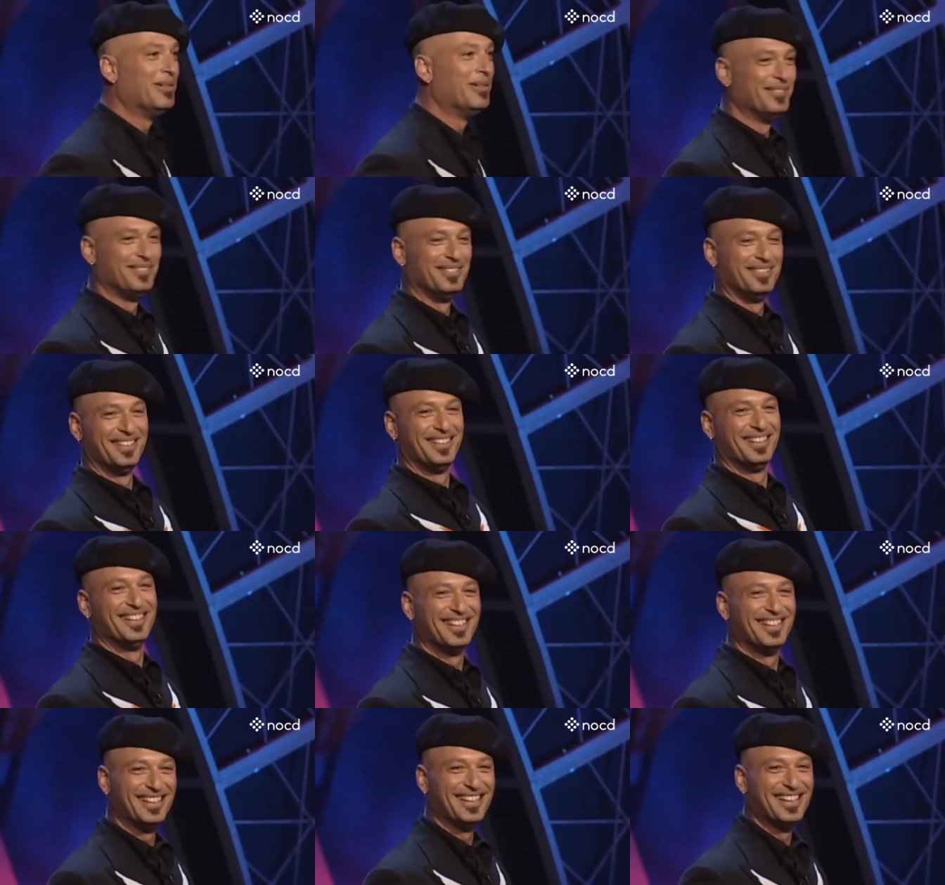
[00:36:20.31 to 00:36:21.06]
for
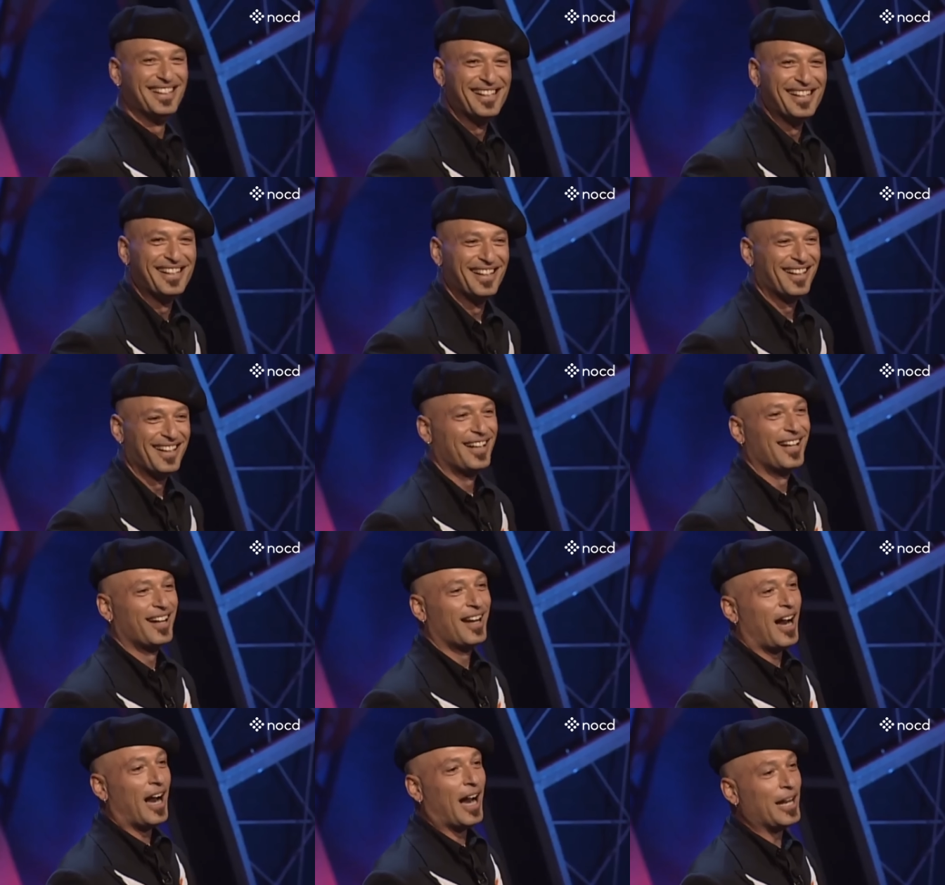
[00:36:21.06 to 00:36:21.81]
me,
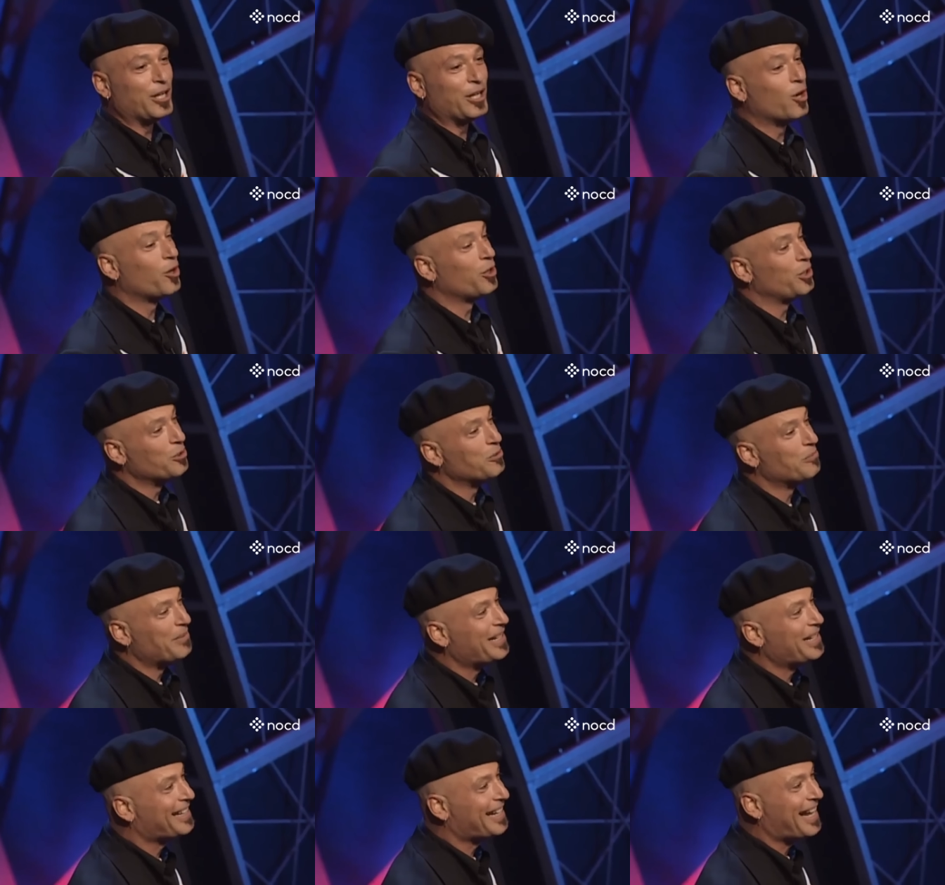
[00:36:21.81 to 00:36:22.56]
comedy,
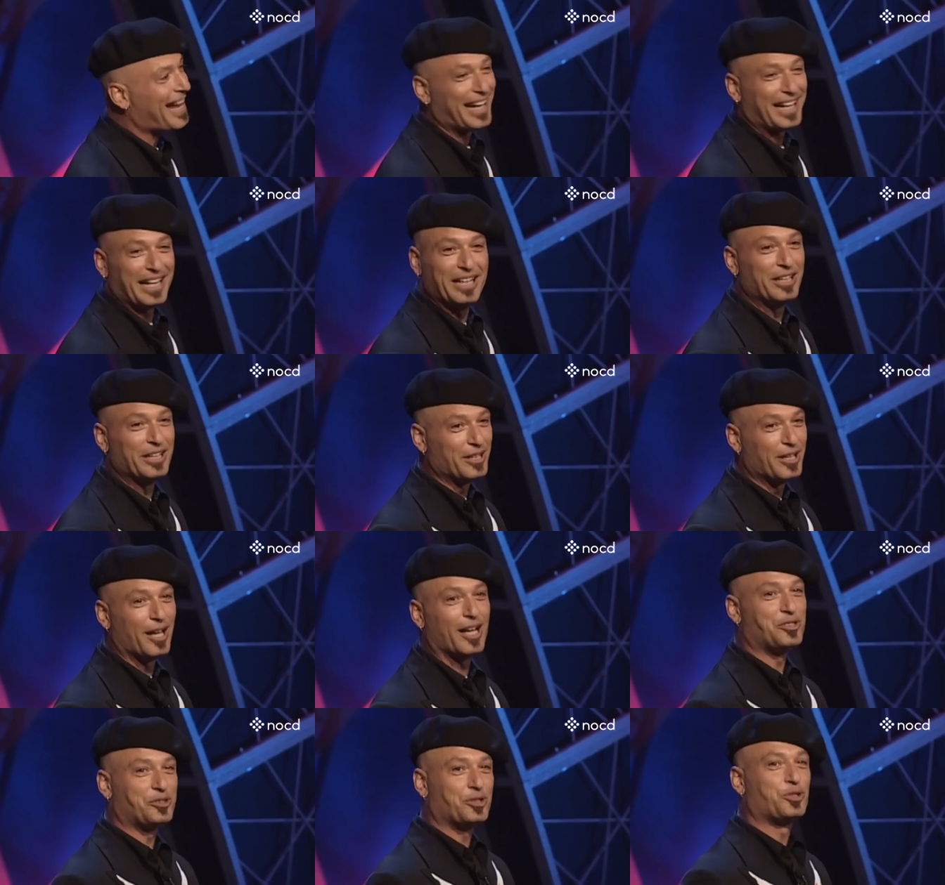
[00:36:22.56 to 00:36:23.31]
you know,
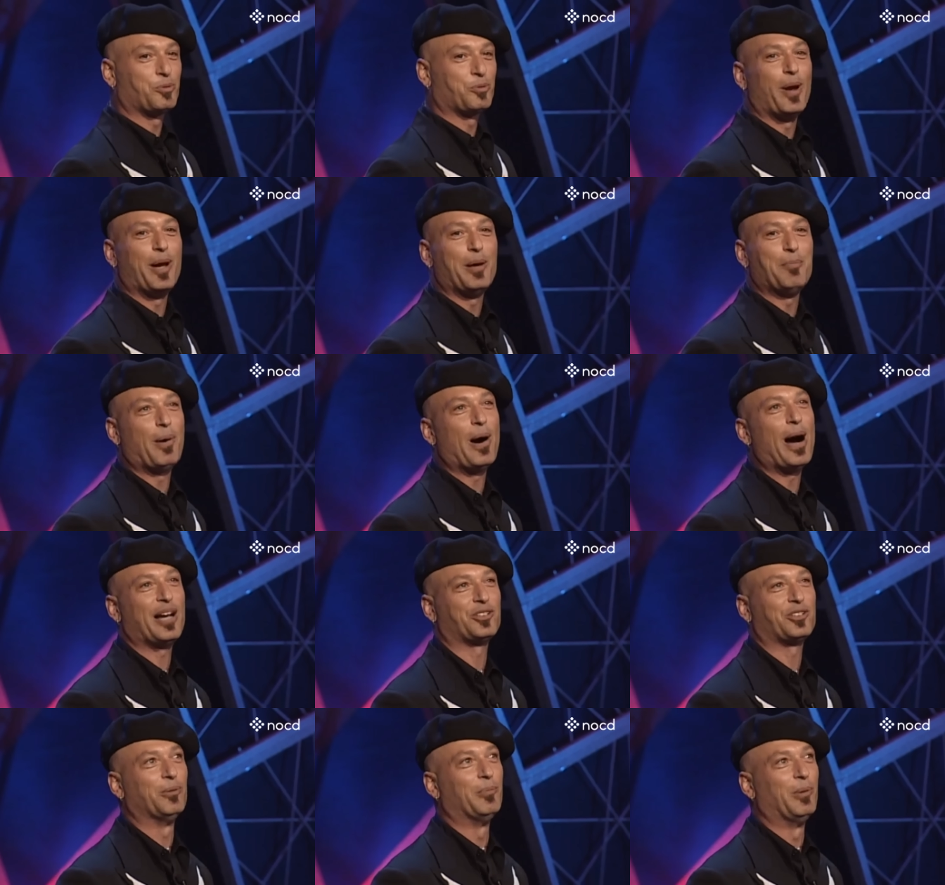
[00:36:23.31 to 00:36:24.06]
I, as I tell
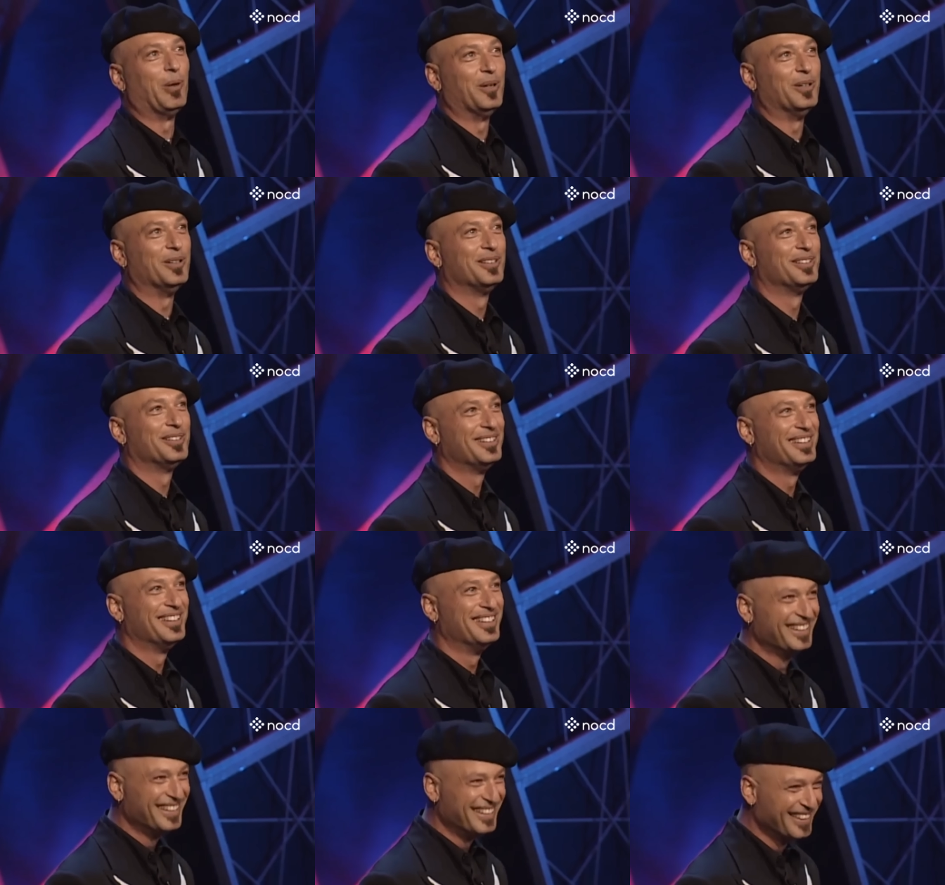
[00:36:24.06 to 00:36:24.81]
people, everything I
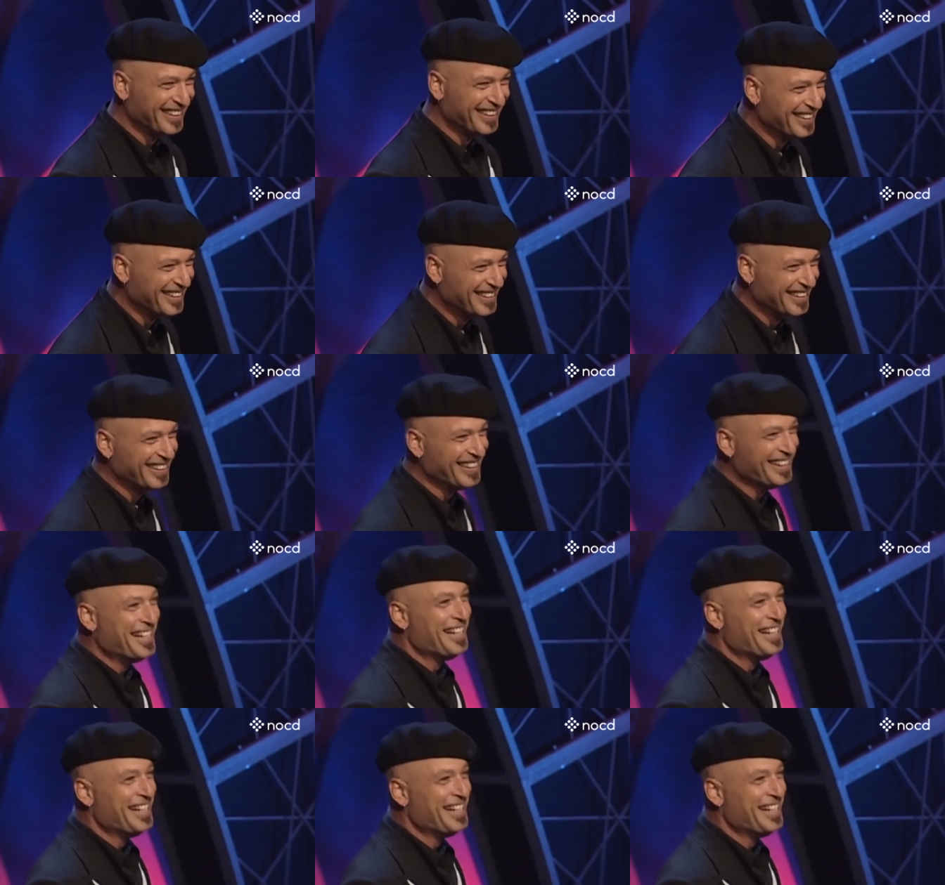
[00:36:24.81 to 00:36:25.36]
was ever punished for,